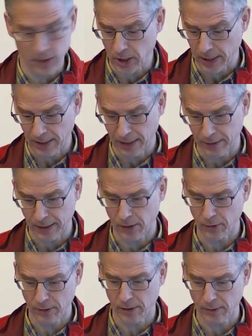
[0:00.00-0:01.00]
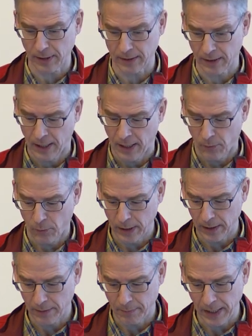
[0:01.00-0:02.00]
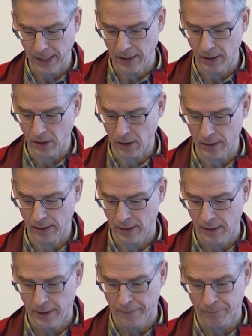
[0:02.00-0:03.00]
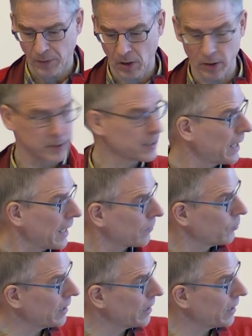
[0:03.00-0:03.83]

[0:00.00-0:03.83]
checking us out so that we remain on on track.